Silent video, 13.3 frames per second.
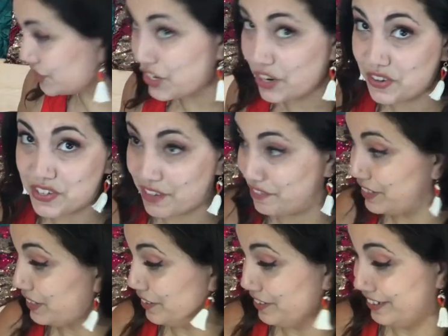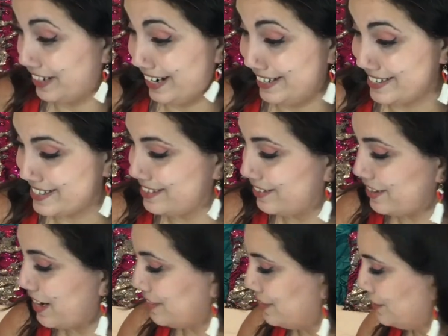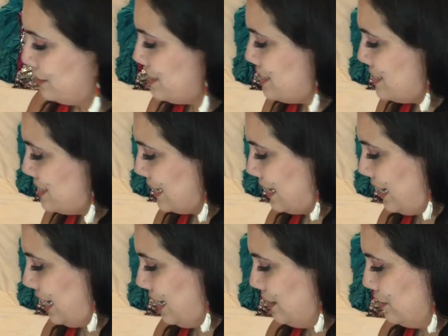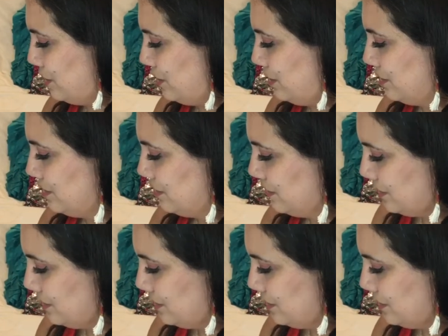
a ton of stuff in here, you guys. I think this is a candle.